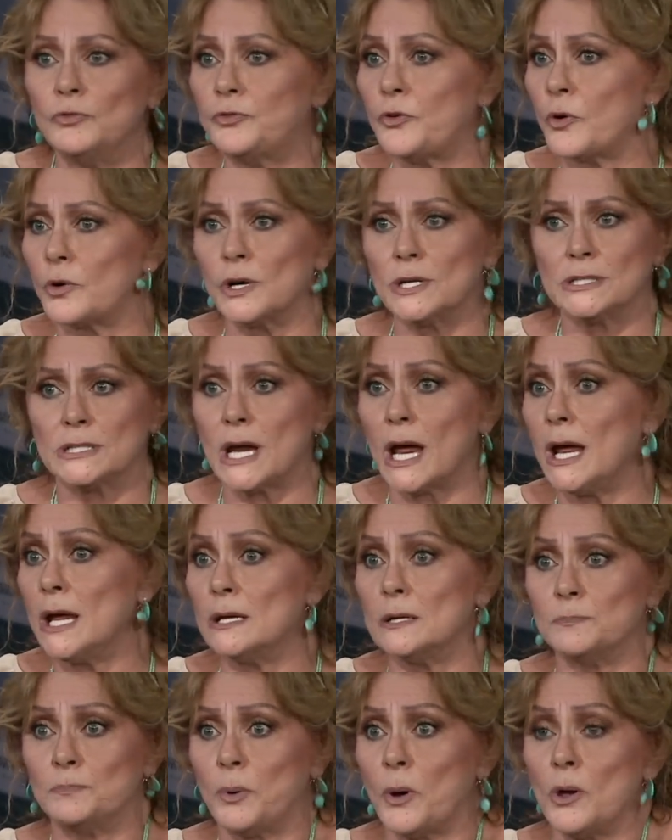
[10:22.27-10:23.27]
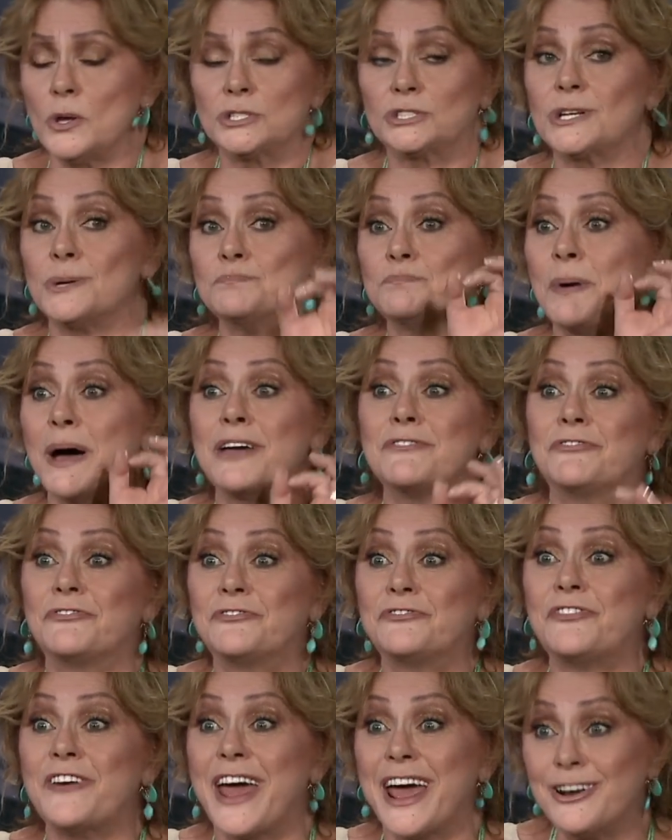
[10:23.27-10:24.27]
for a day in Boston by
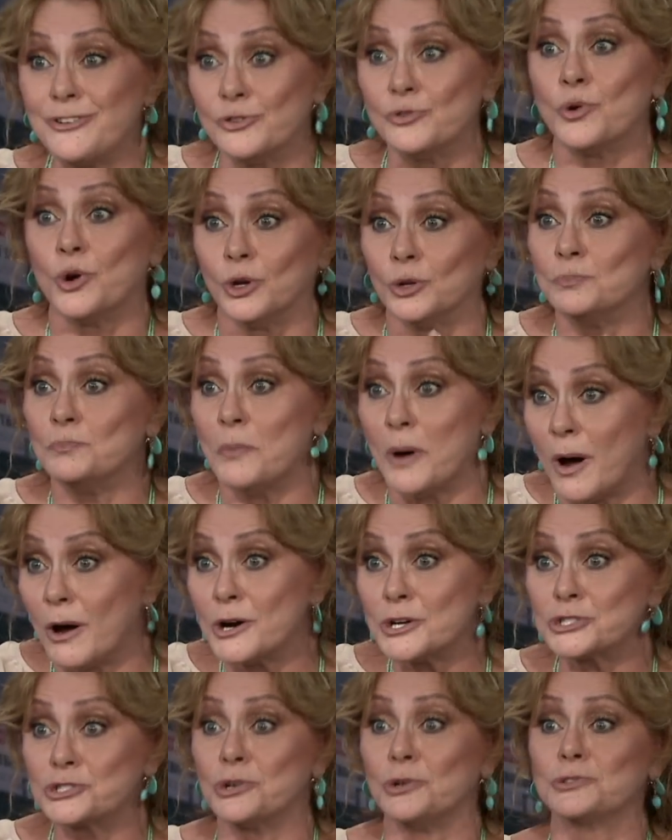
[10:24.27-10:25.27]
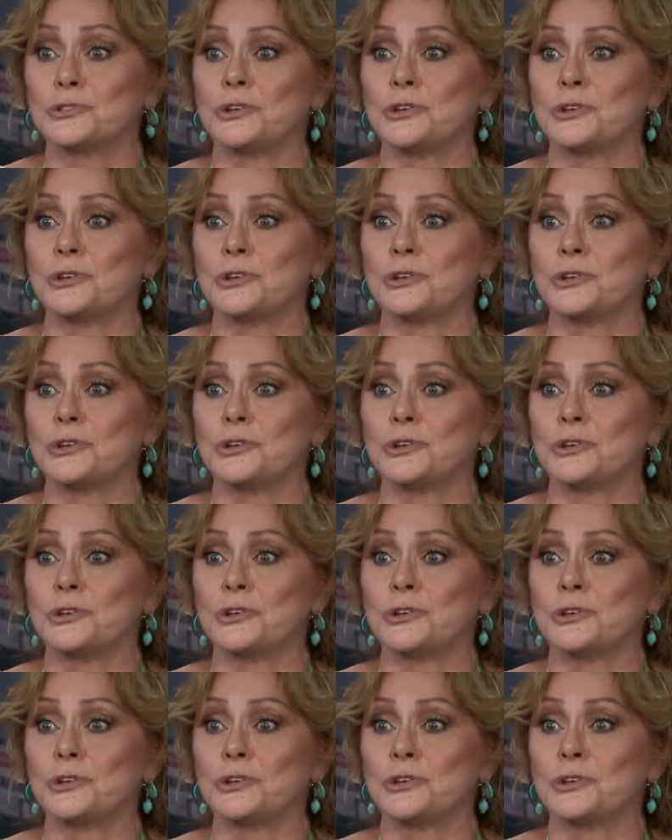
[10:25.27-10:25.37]
federal marshals